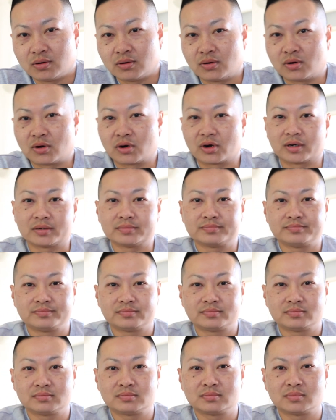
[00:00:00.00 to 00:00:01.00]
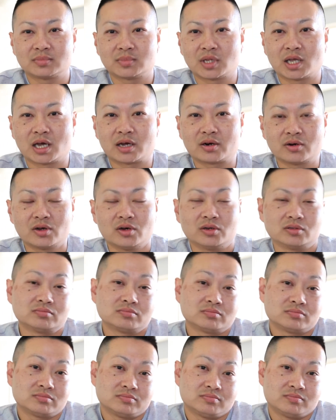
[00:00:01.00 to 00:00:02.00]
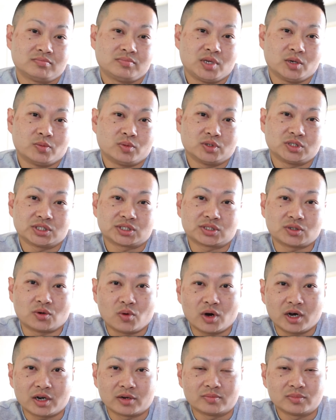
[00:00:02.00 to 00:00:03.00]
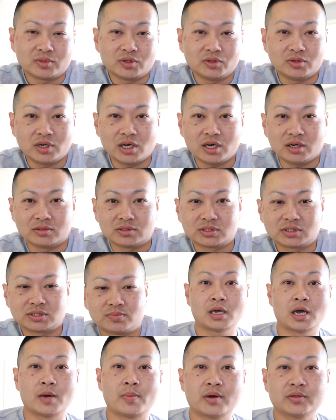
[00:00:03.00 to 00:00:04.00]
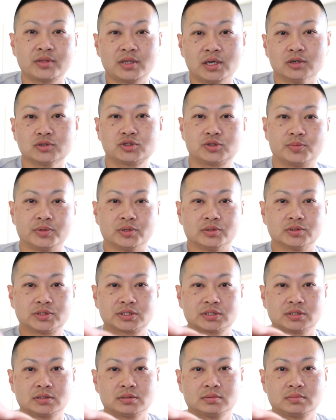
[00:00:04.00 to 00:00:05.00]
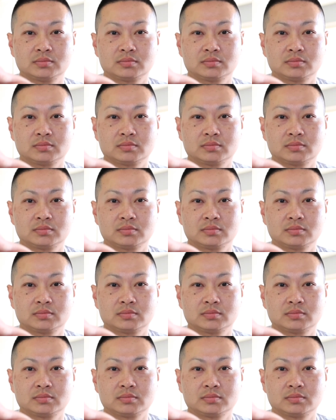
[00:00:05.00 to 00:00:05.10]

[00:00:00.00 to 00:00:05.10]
Or, I don't know, people just don't want them. Who knows? How about the Ultra Boost?